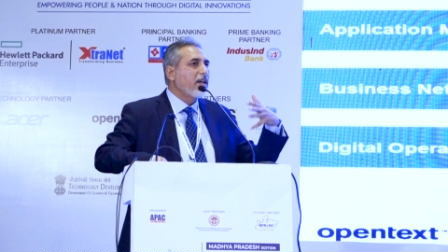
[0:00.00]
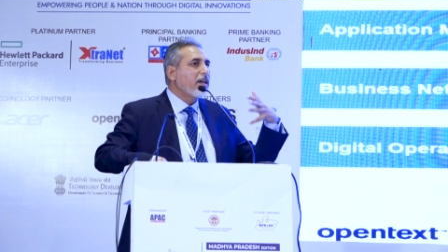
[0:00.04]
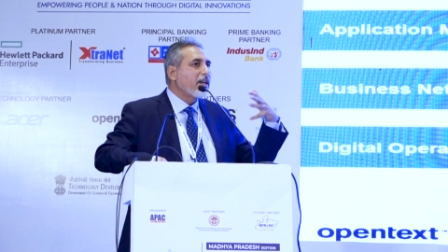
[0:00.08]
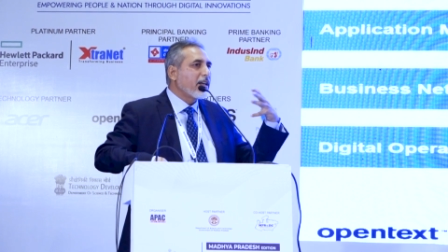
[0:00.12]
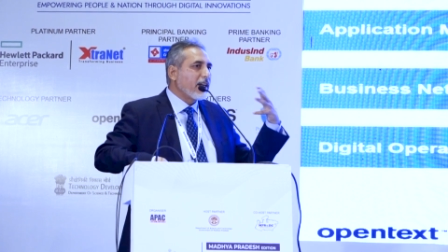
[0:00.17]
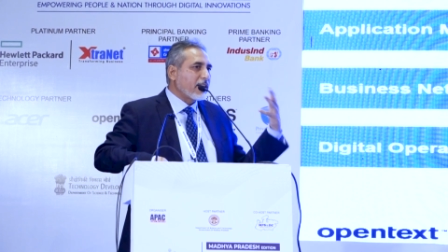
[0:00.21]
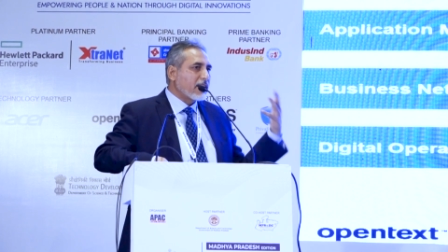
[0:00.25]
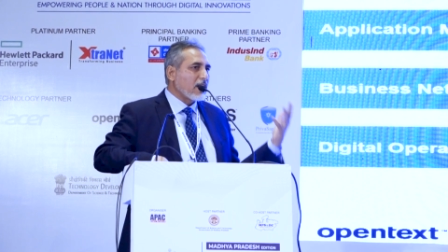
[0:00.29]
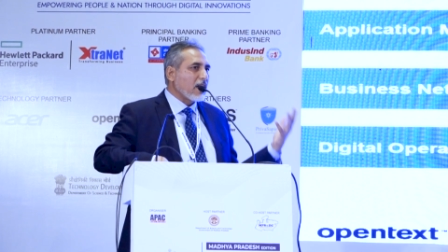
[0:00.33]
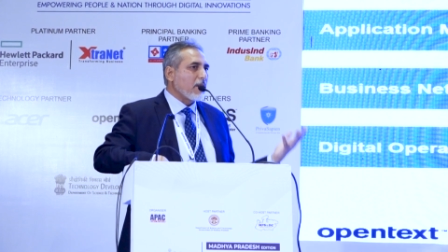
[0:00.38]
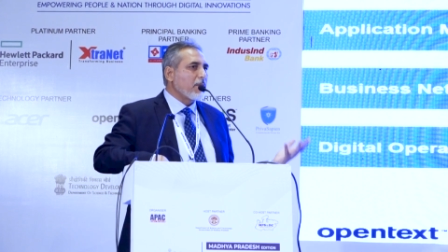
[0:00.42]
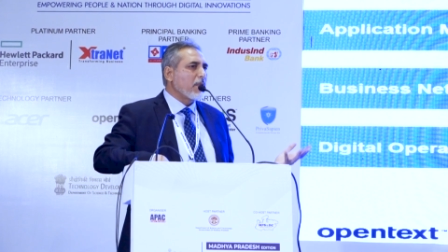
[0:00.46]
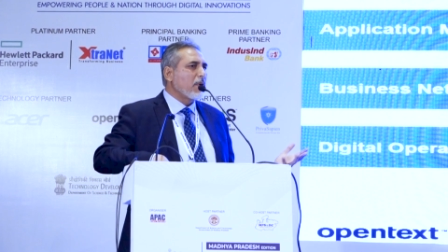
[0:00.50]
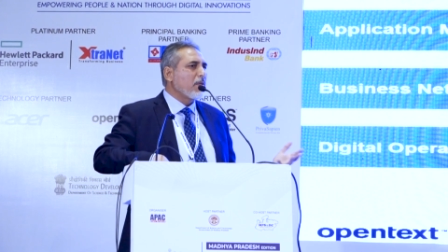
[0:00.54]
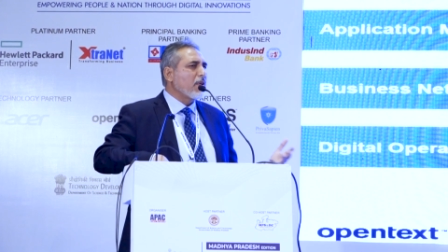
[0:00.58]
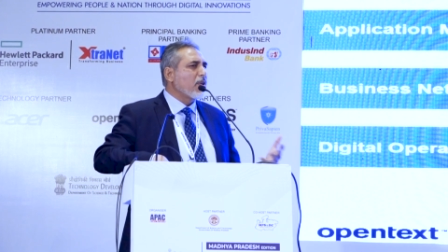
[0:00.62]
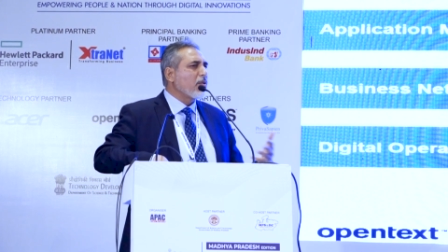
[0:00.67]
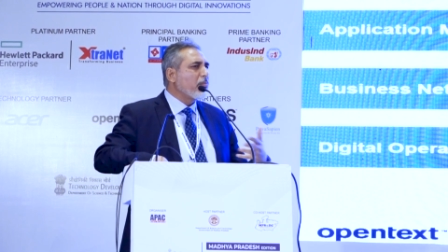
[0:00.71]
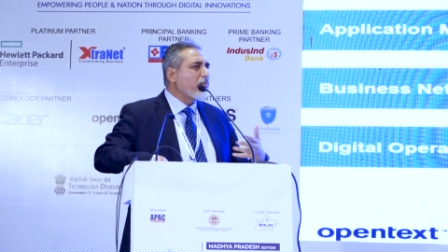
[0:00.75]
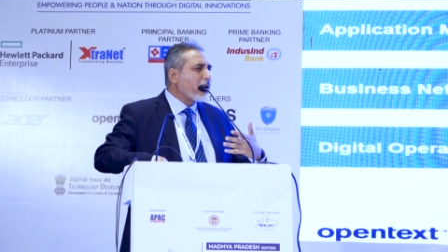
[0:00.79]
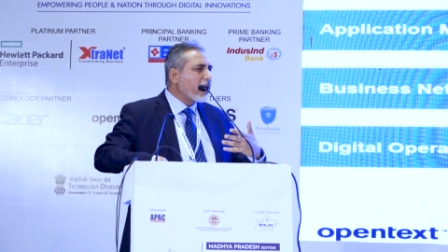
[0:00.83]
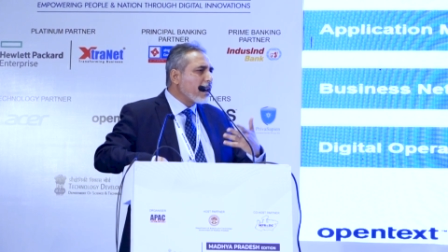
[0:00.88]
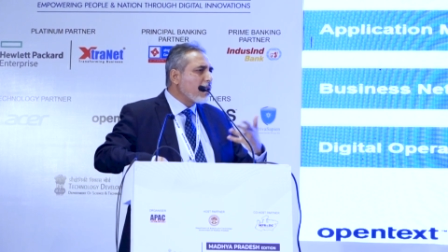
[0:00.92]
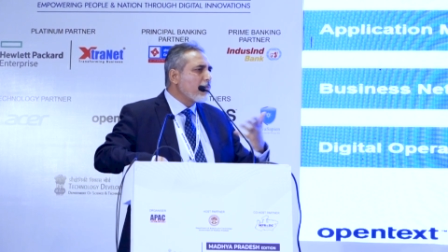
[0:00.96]
it can be you know
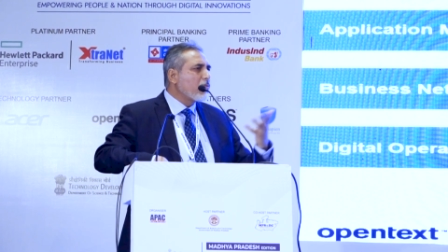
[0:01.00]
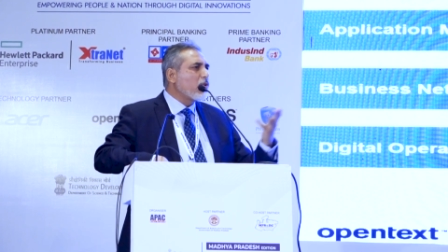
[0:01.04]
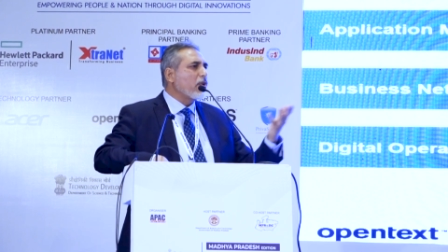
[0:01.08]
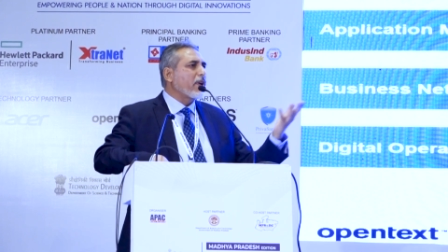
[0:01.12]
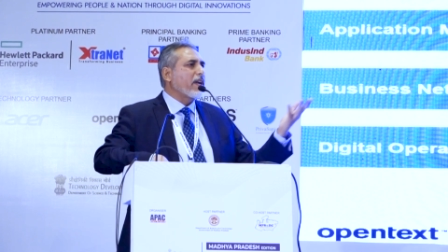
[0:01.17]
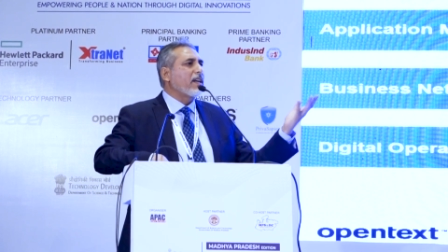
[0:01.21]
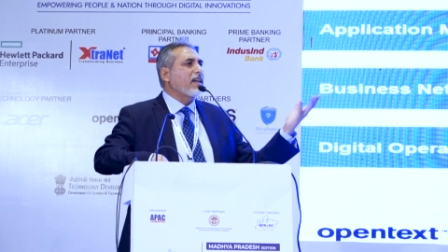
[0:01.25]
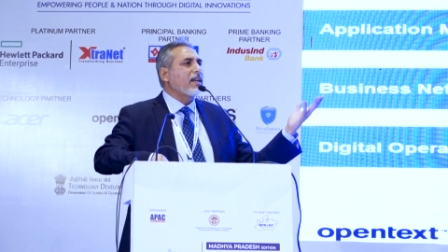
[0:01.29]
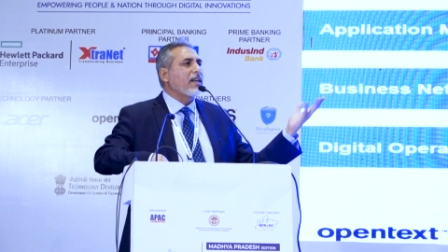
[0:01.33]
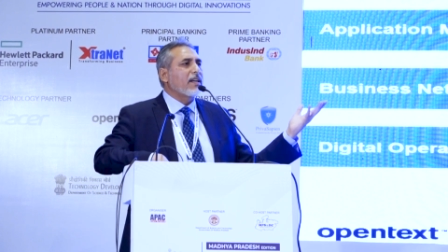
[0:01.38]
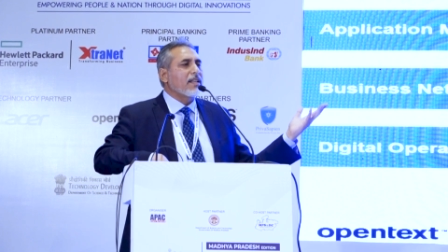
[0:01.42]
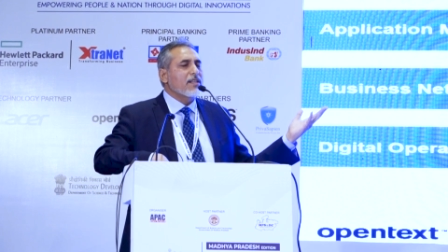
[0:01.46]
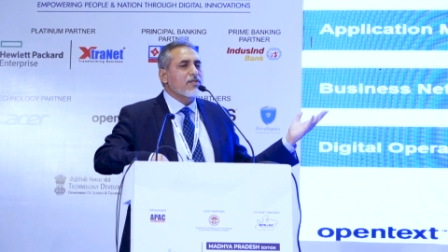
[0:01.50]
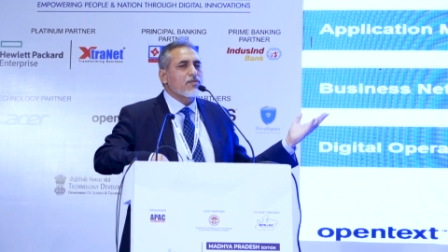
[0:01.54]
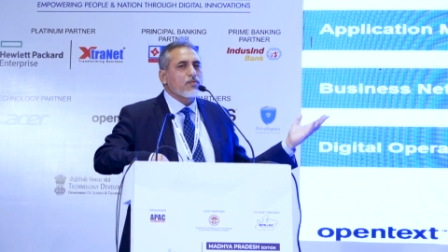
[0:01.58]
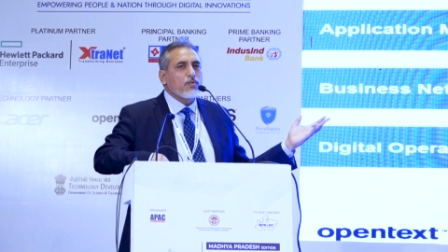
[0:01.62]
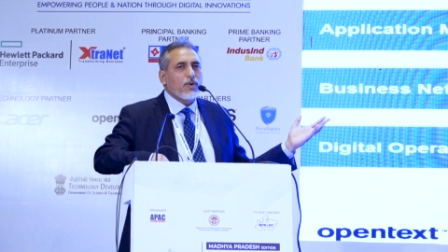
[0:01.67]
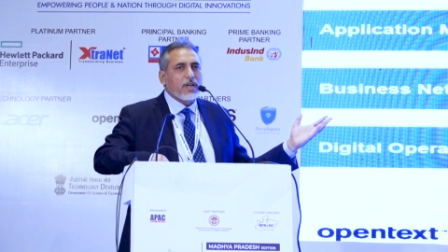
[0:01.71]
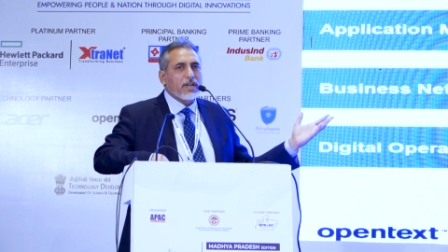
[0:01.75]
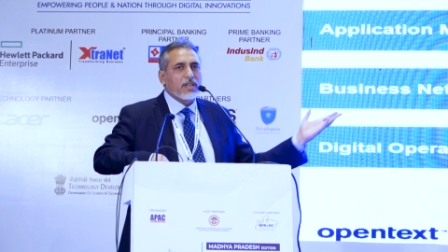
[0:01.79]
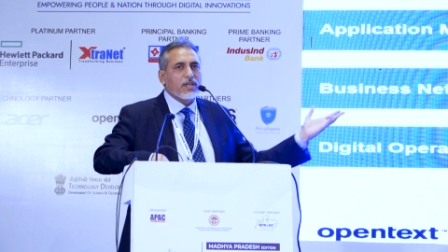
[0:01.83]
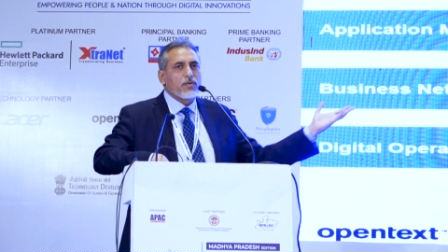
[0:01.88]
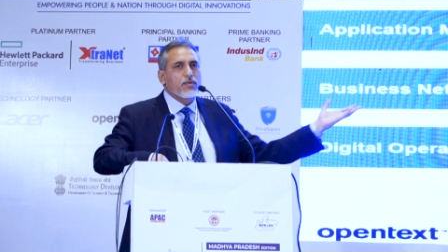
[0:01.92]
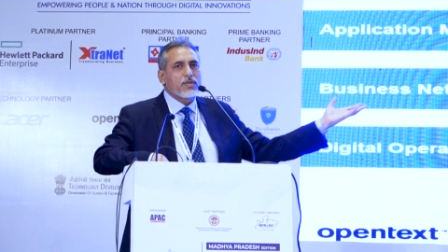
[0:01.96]
many more entities who
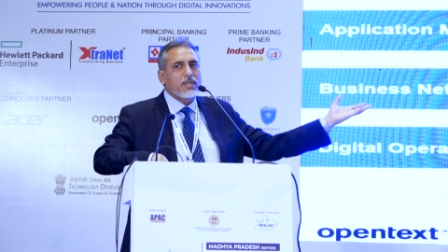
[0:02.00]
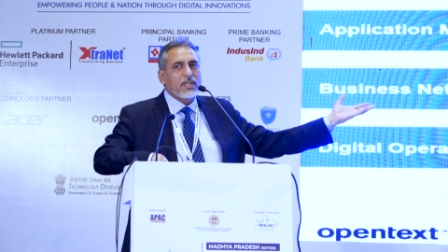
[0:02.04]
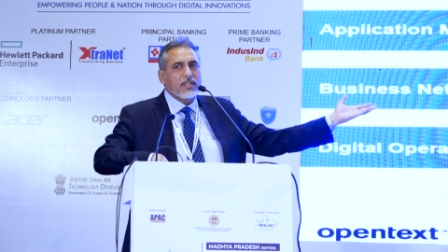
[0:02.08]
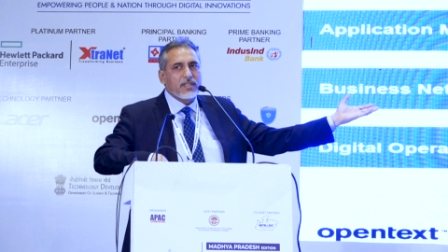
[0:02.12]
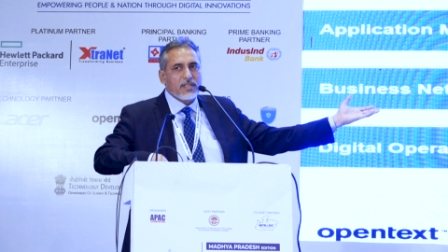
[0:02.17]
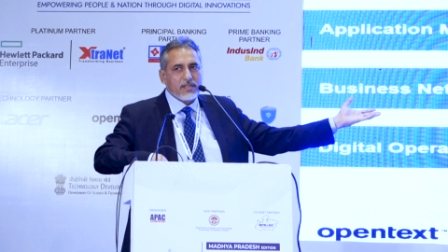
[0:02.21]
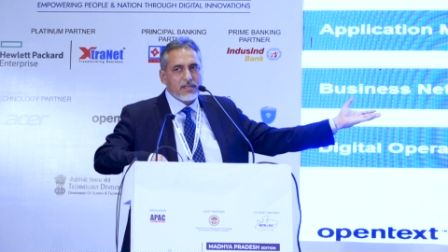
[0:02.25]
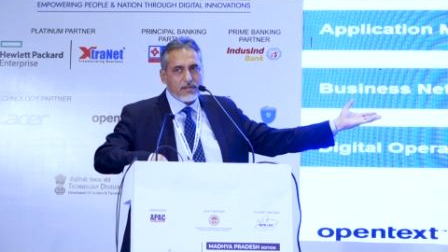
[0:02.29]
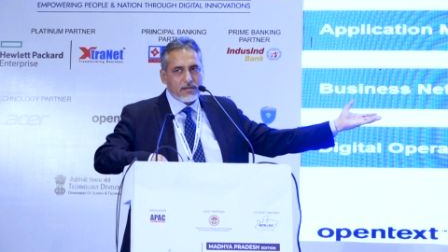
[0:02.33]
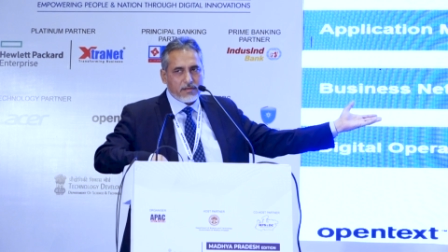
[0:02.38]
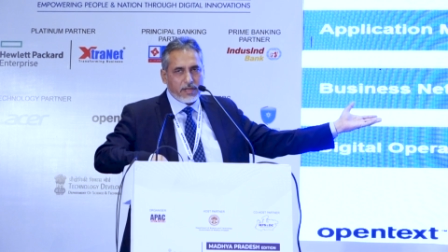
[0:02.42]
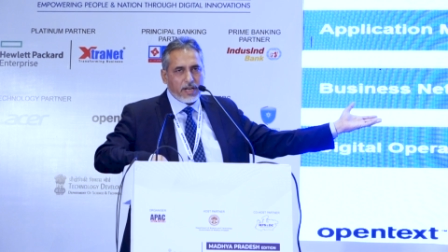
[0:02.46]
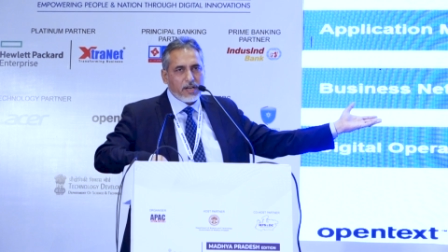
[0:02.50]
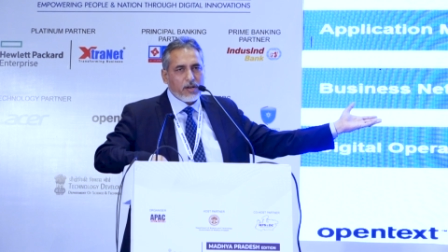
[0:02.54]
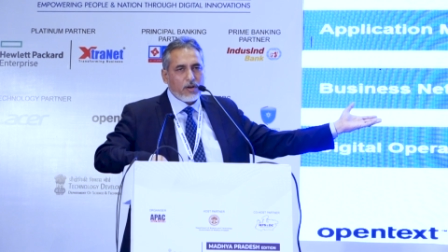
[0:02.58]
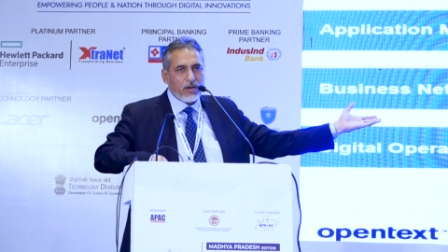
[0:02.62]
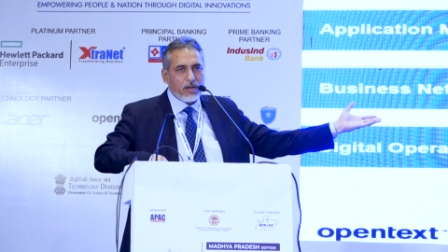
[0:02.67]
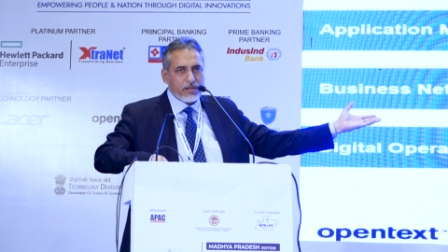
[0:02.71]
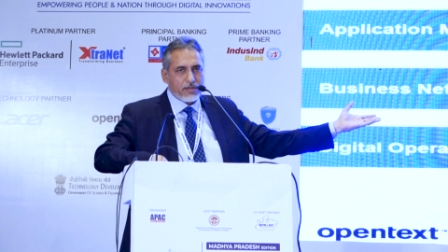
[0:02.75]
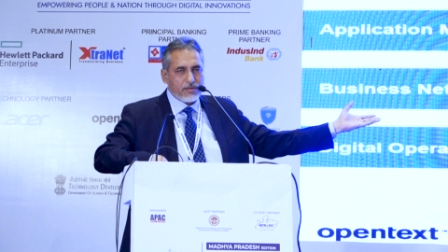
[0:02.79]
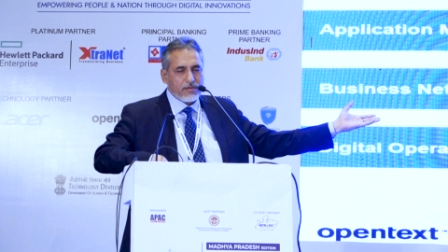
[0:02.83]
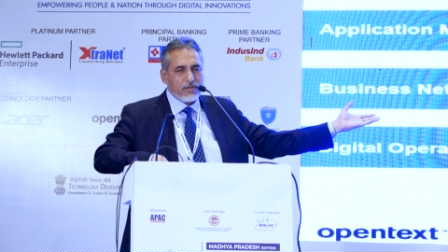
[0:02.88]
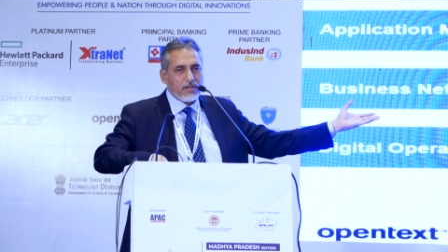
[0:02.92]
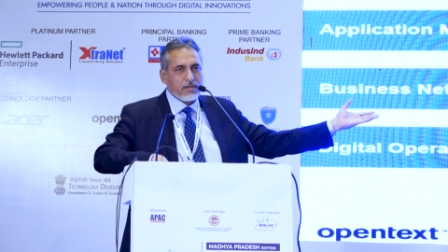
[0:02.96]
are using these
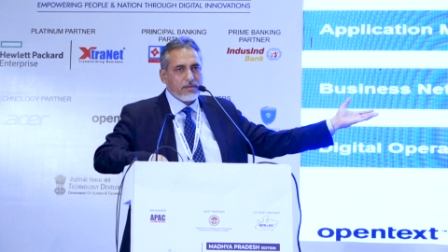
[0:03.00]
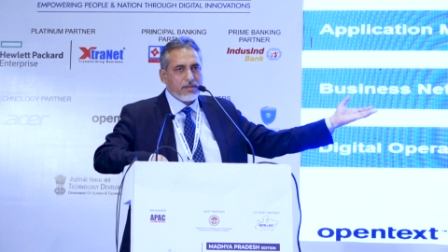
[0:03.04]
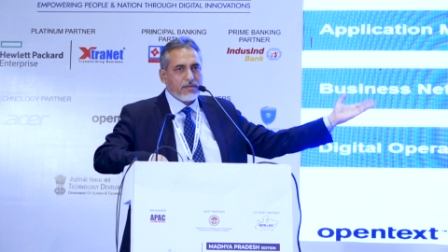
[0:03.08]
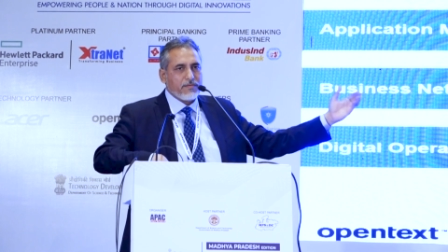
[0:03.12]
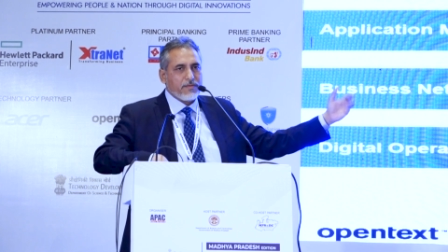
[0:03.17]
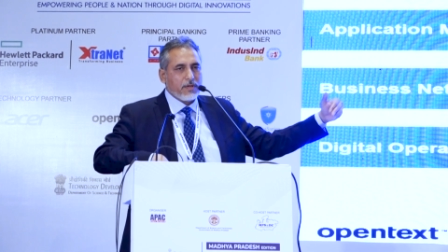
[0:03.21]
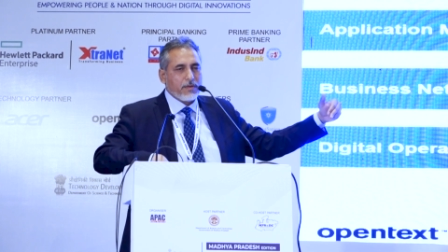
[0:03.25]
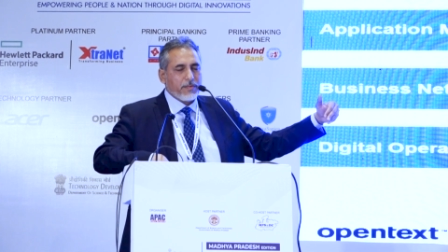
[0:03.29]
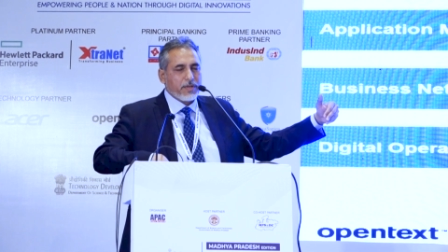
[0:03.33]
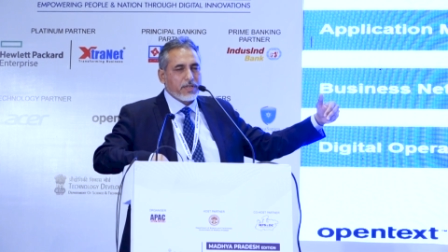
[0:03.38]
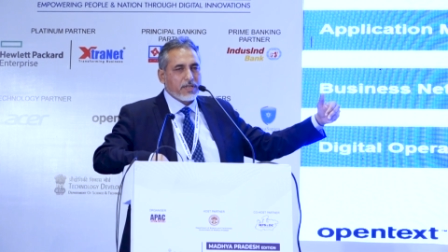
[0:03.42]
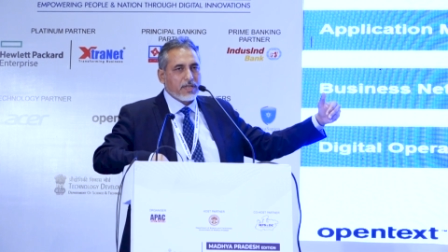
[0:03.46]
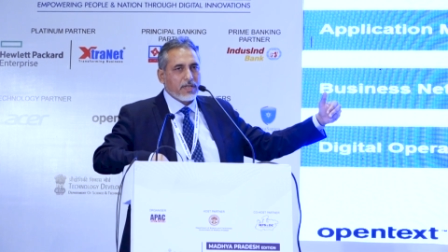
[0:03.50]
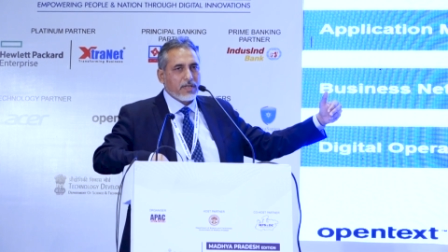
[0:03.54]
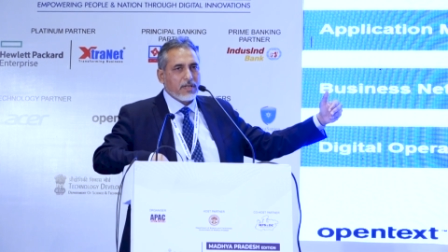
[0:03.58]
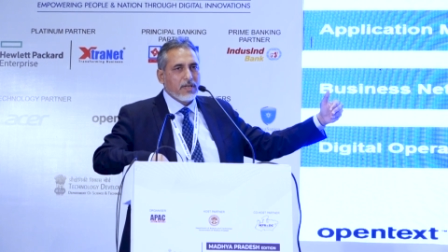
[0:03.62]
records or information.